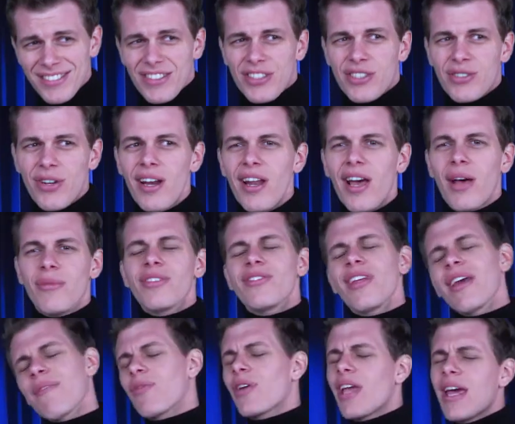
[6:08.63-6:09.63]
Straight up, just
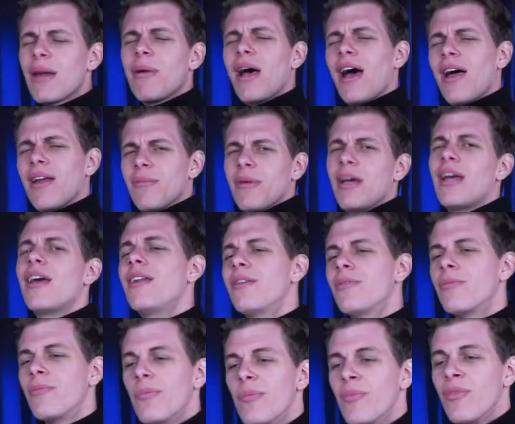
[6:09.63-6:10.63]
like forget about it, man.
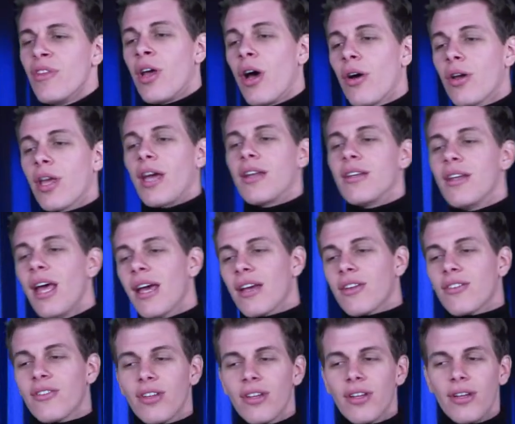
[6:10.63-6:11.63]
Okay,
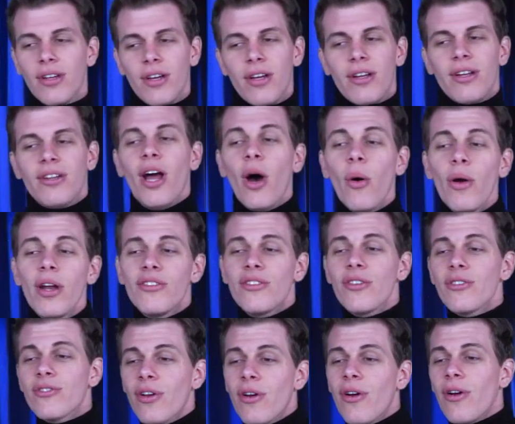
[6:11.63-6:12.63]
next, know when it's
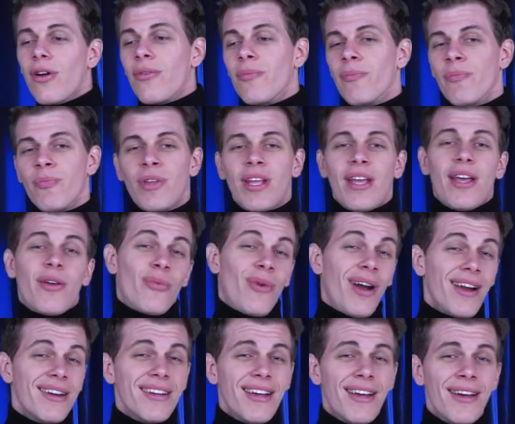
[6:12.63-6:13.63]
your turn. And
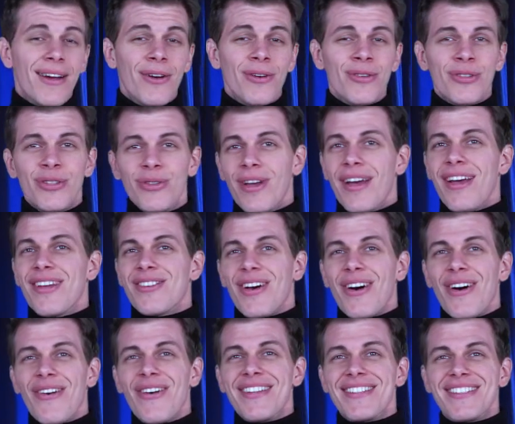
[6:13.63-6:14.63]
right now, you guys
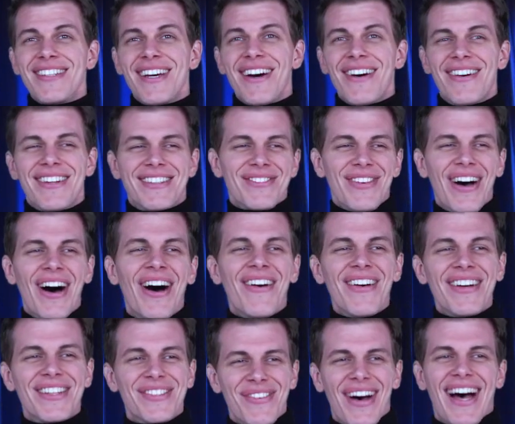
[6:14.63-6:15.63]
always know it's
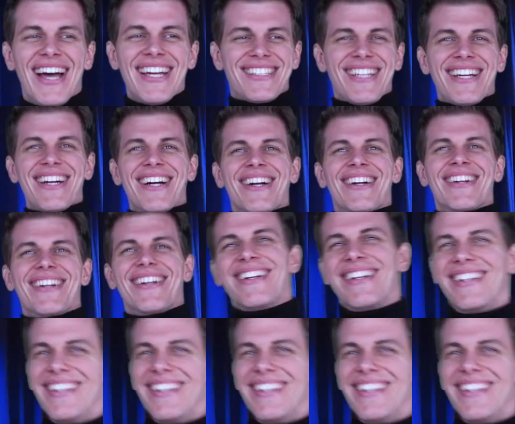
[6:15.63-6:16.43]
always my turn.